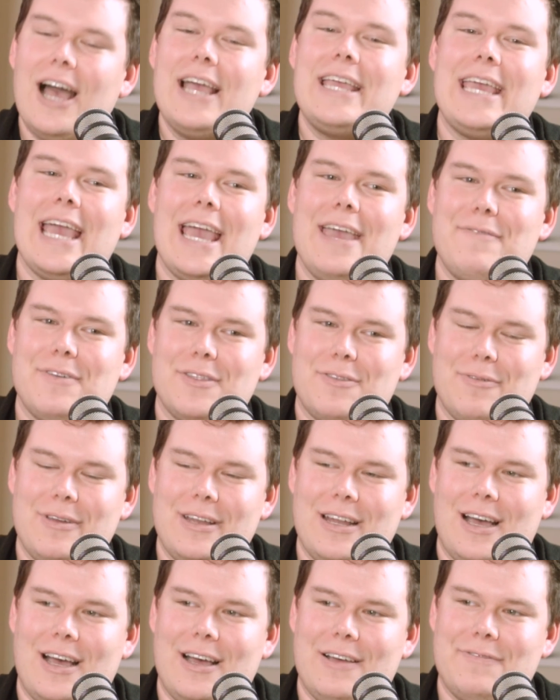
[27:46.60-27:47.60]
I gave it
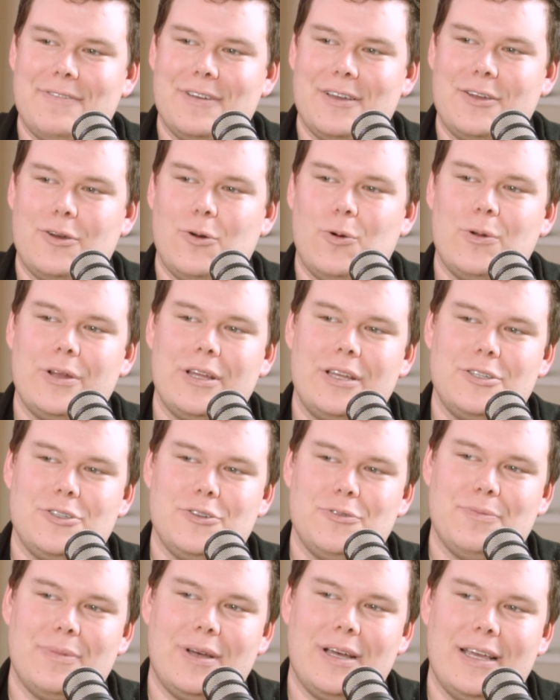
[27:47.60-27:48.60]
3.5 according
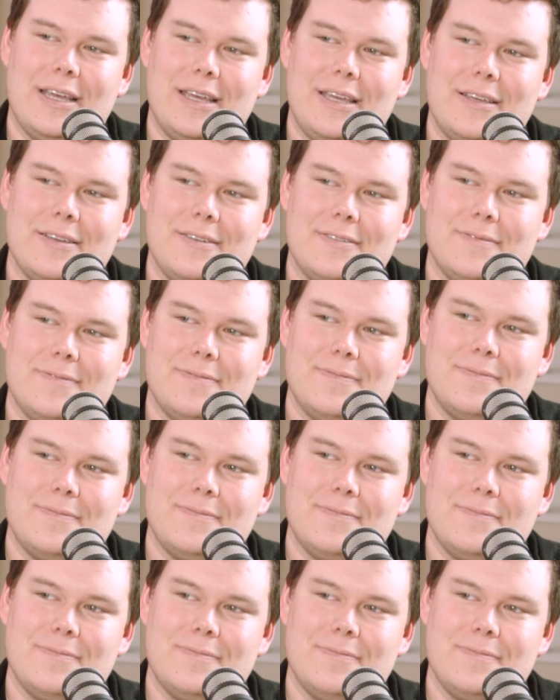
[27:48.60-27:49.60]
to my
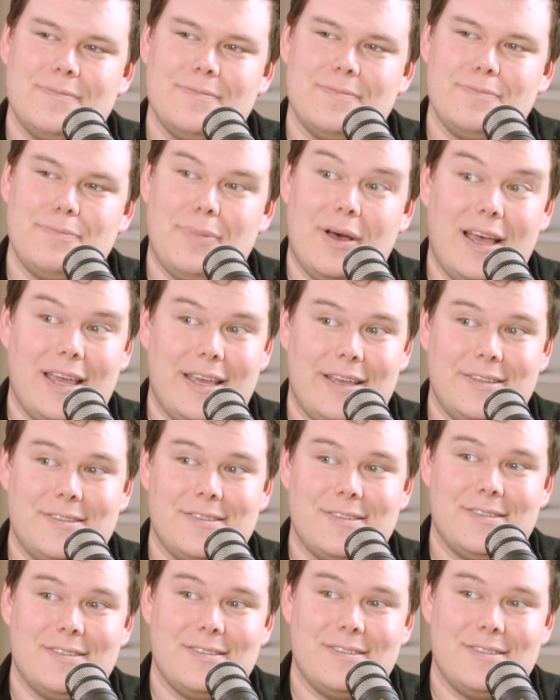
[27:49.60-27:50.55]
bias.